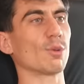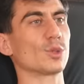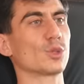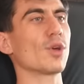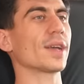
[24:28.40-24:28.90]

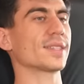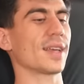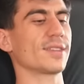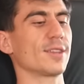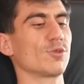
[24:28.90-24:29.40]
was so
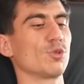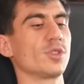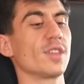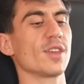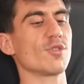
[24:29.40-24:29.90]
excited to
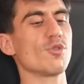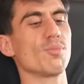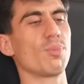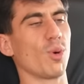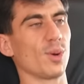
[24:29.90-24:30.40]
see the new
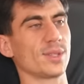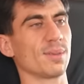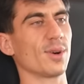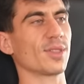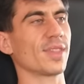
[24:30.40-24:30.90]
polls
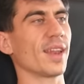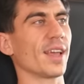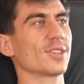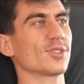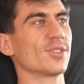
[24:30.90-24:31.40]
about the
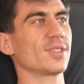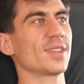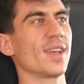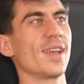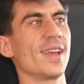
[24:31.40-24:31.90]
elections,